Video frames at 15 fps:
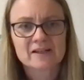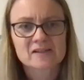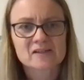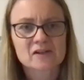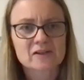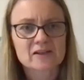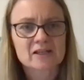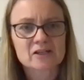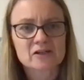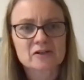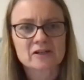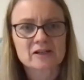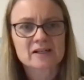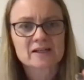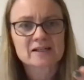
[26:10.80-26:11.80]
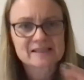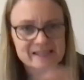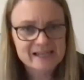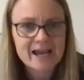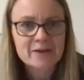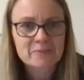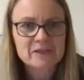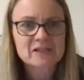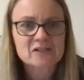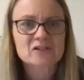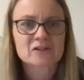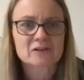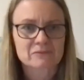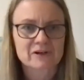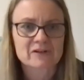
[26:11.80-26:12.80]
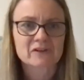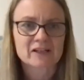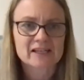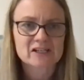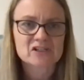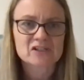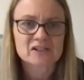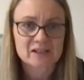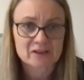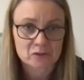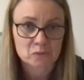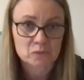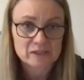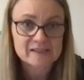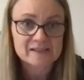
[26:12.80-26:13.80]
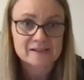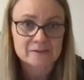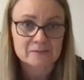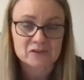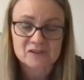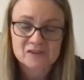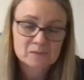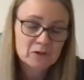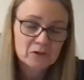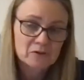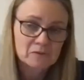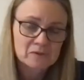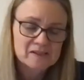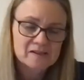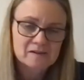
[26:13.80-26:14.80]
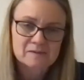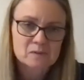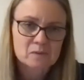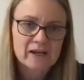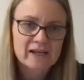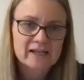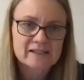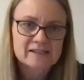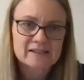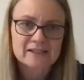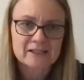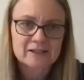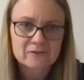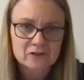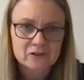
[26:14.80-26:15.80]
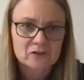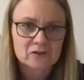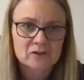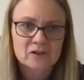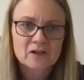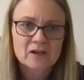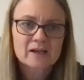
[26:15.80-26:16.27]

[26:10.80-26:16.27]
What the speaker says: so that you can tap into the revelation and the wisdom, because Spirit of Wisdom is waiting to give you